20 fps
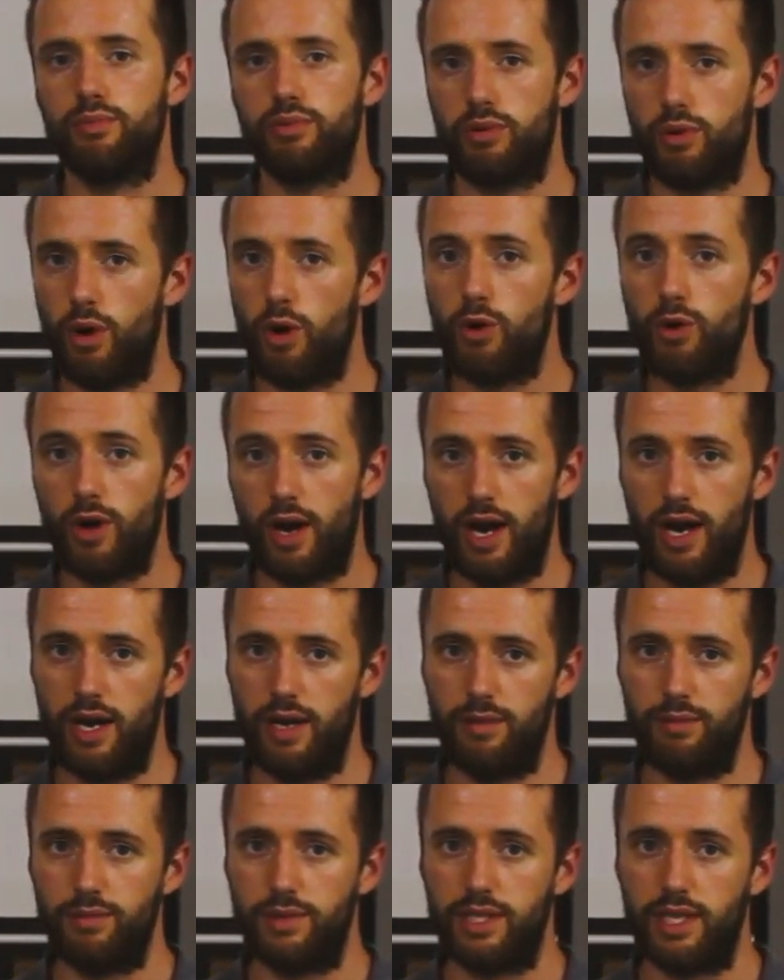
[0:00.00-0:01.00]

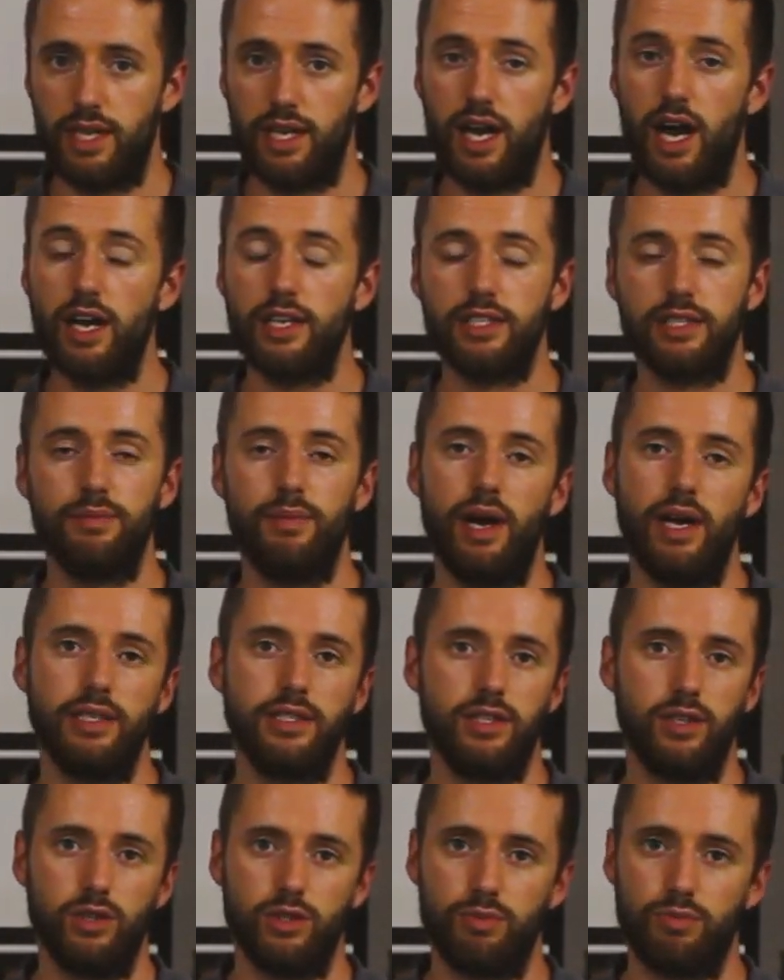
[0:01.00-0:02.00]
programs and
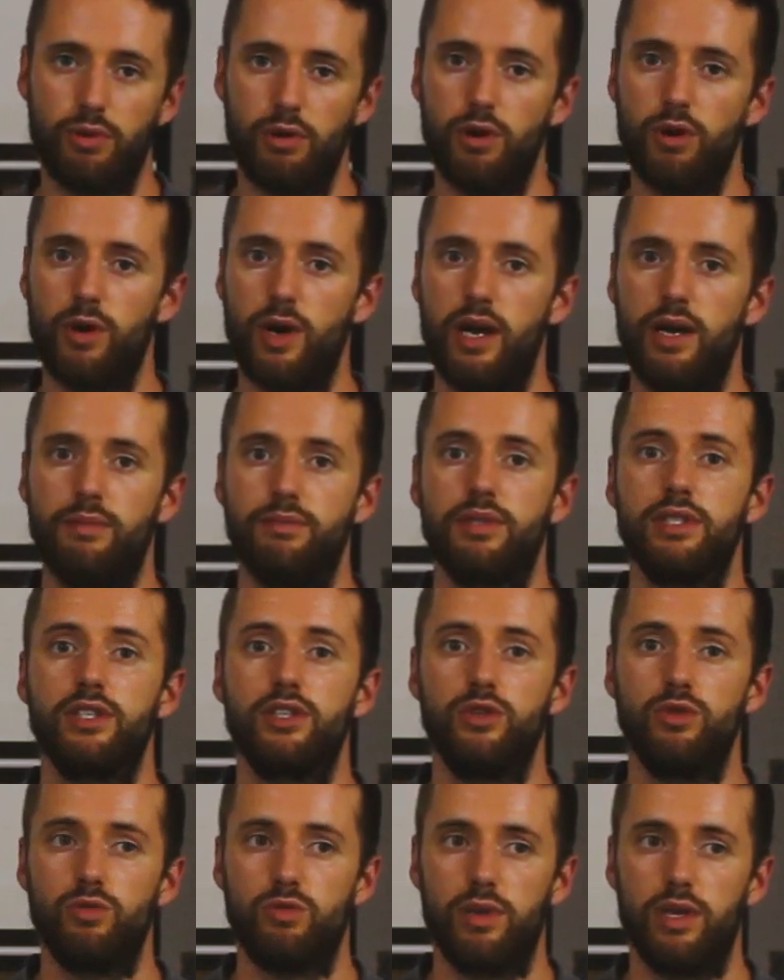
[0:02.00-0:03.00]
customize those programs
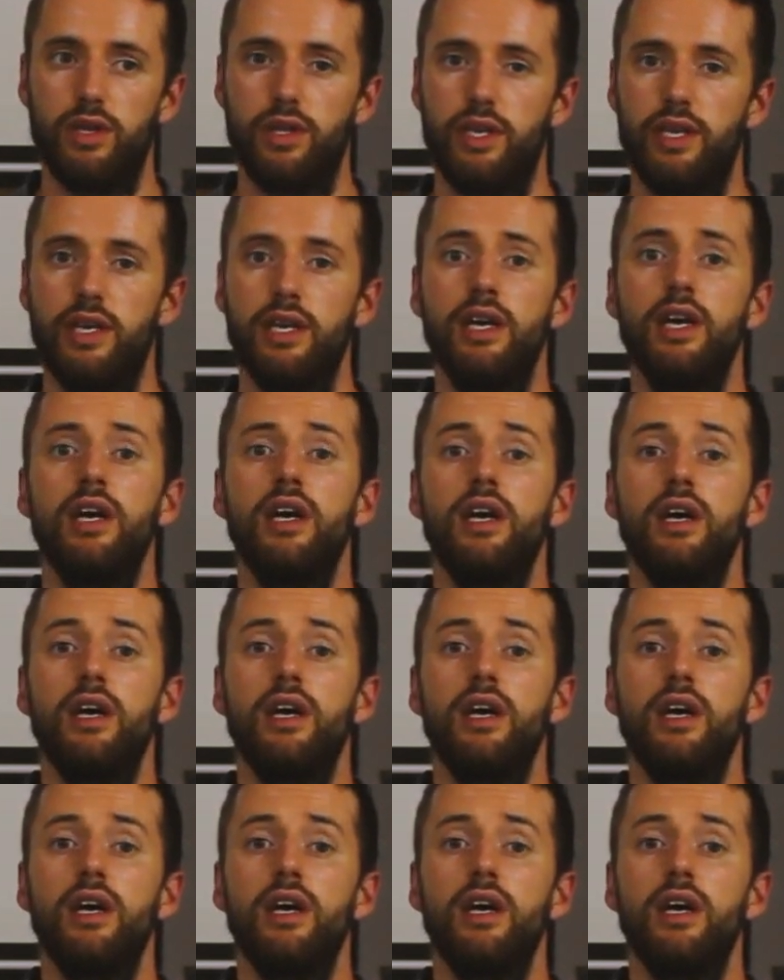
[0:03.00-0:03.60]
to really